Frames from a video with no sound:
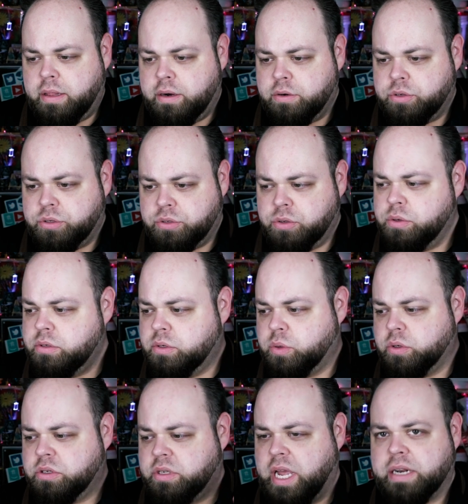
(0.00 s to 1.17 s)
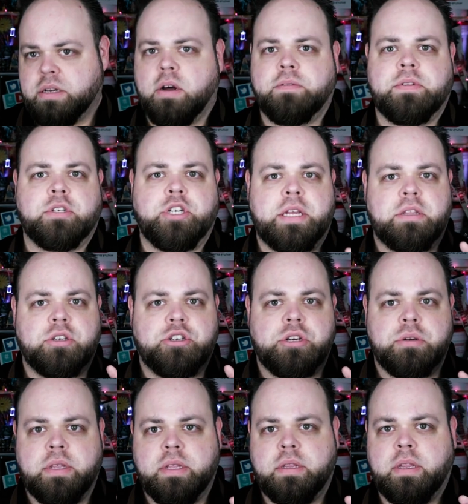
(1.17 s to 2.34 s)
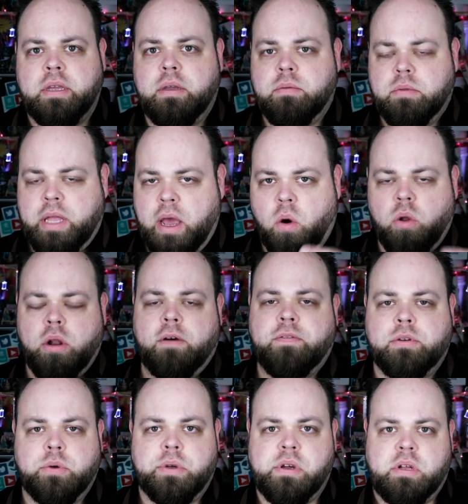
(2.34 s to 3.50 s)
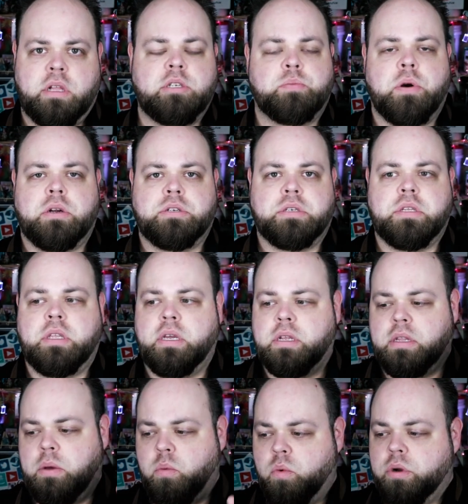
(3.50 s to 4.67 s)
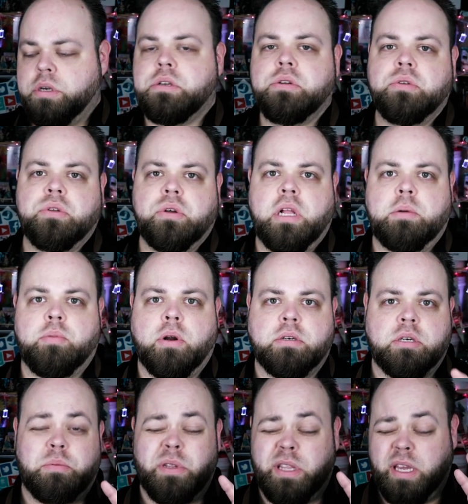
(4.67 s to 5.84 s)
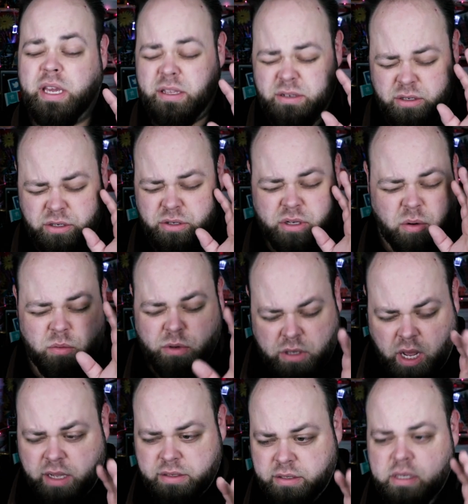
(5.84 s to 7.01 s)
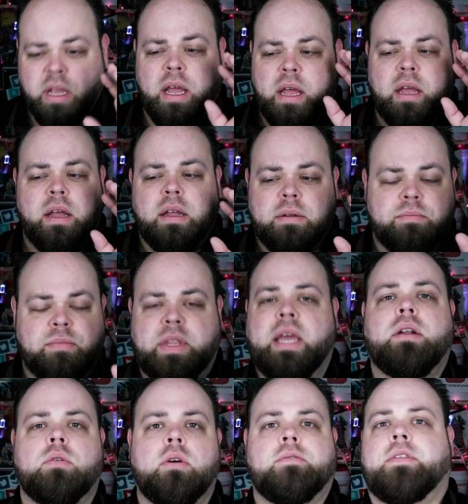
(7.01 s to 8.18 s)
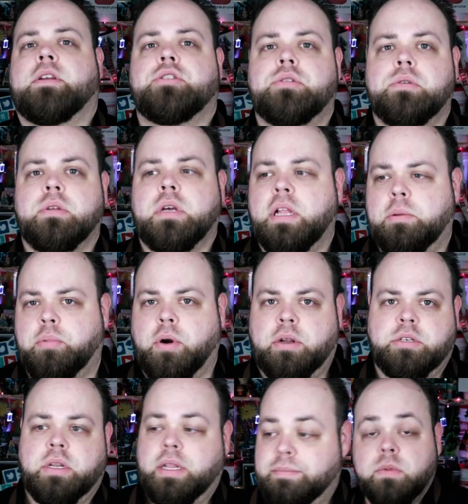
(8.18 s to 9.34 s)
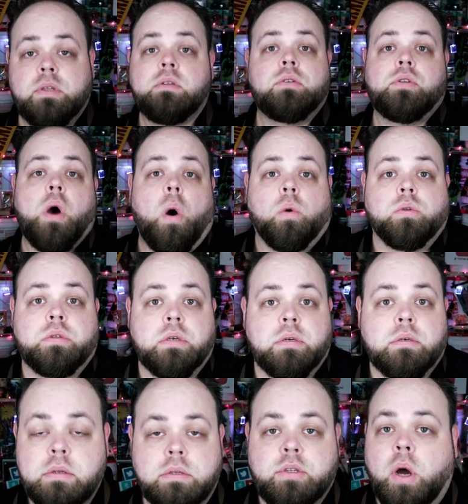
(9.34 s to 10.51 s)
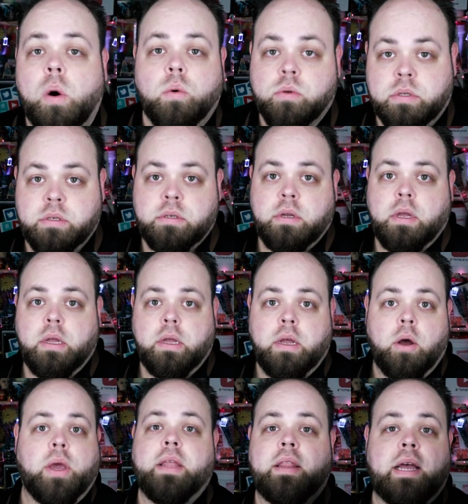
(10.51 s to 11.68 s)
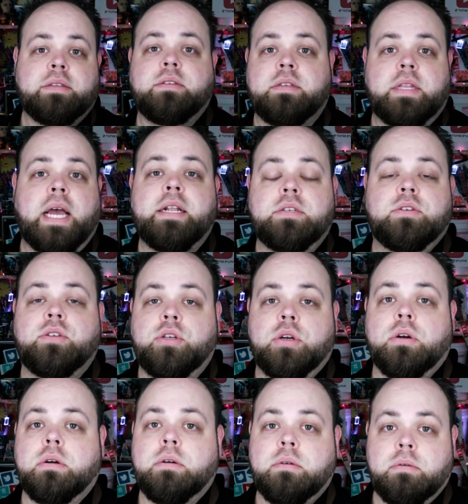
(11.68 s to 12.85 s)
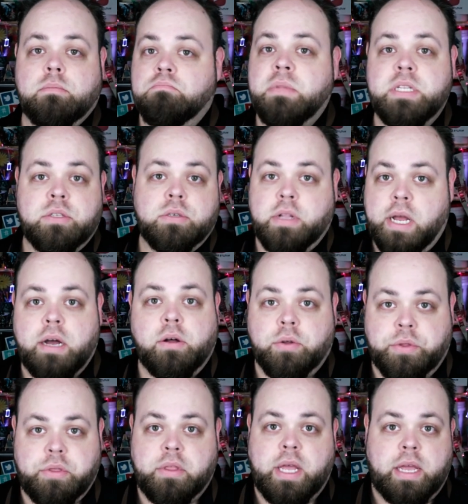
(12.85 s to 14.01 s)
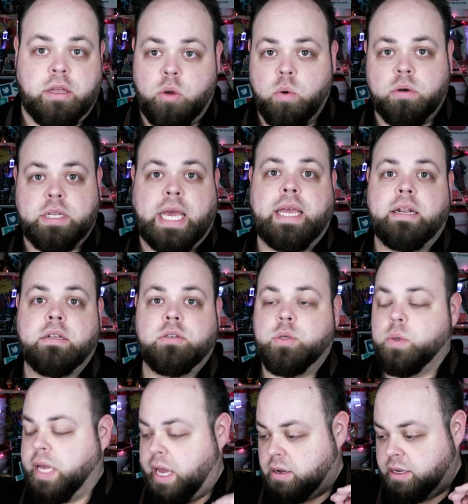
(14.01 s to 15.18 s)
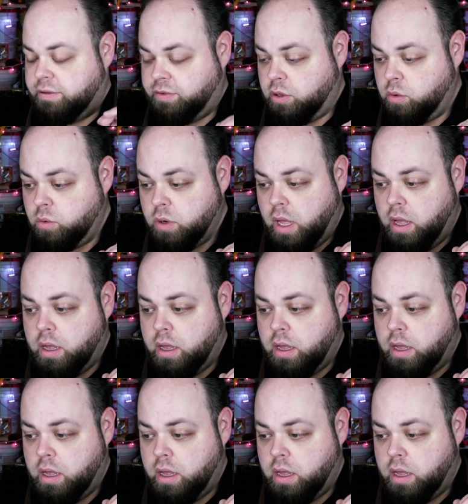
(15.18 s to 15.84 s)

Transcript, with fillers: their students were just acting off the chain this year. That the they hold off on doing a clay project to the end. They wanted to do the clay project, but the kids are just so nuts. They don't know if they should do the clay project. Don't don't Okay, that's that is your mental health that you are taking into account. If you